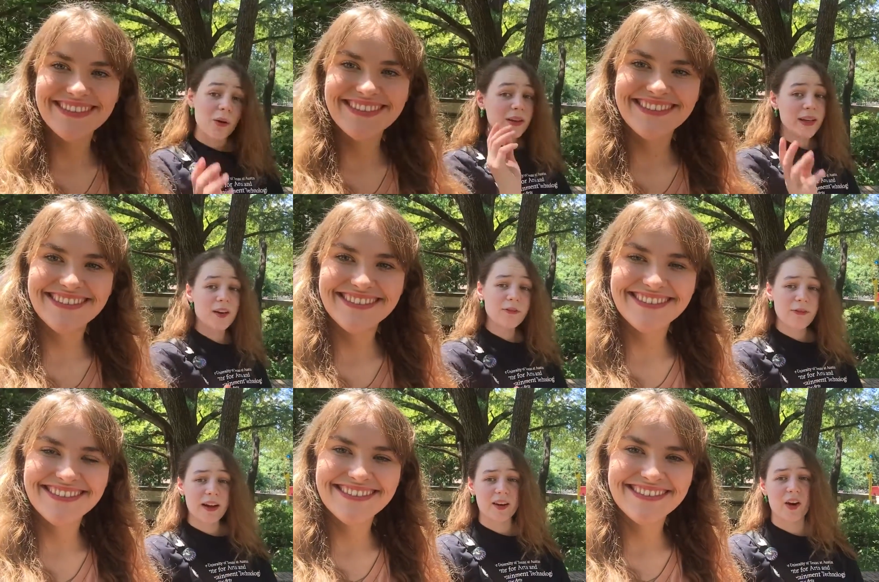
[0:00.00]
Speaker 1: so, here
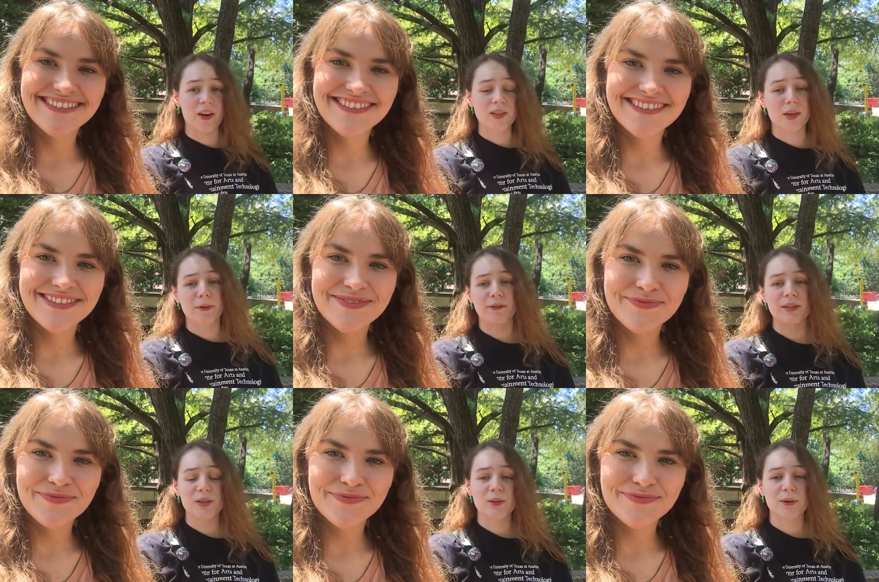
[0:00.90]
in Fine Arts, our
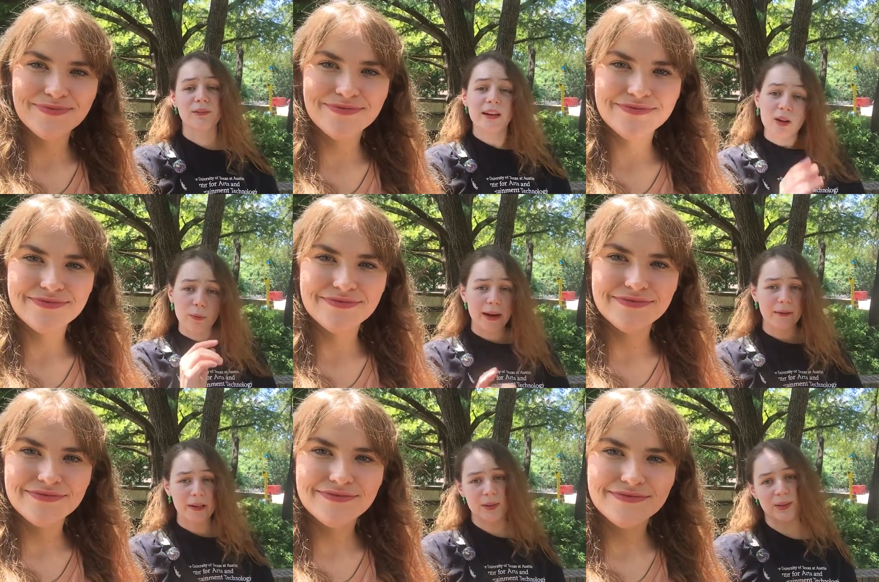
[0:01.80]
professors provide a
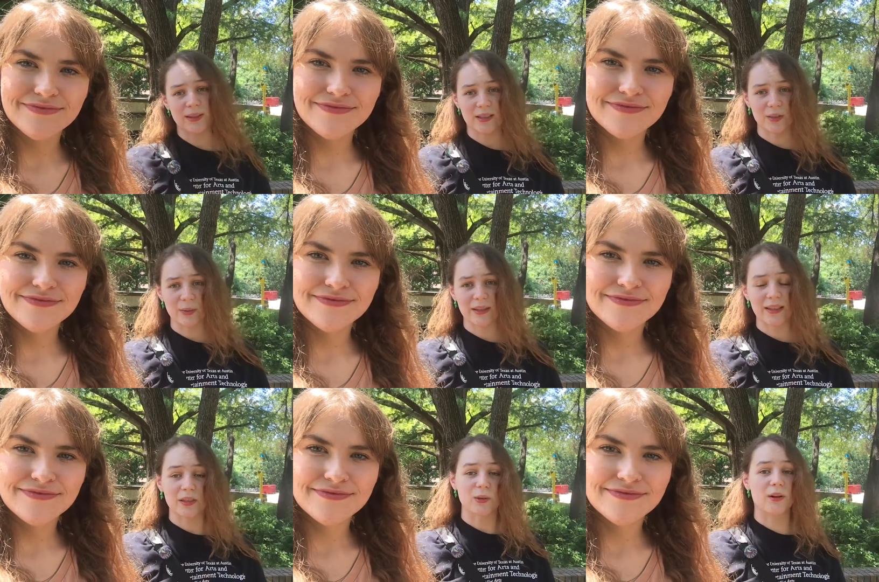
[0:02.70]
great resource as we
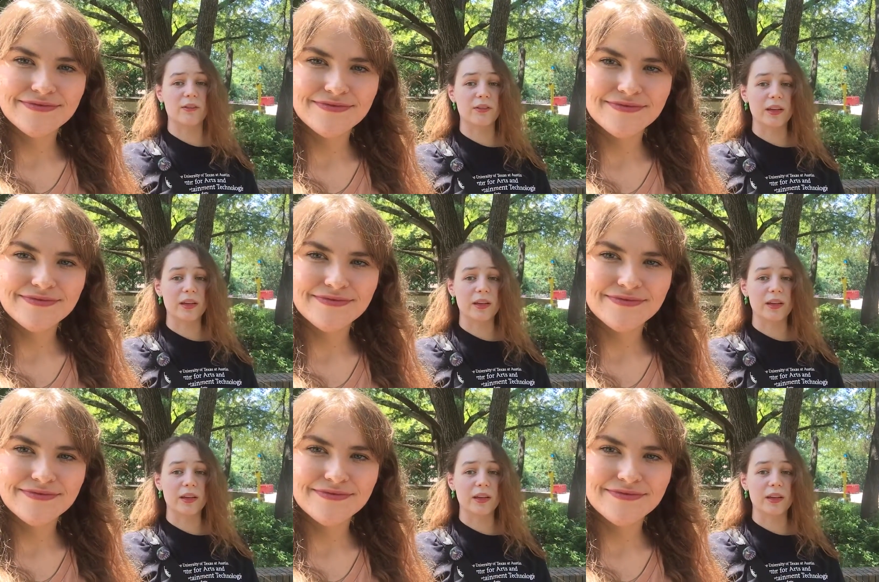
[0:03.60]
lead into our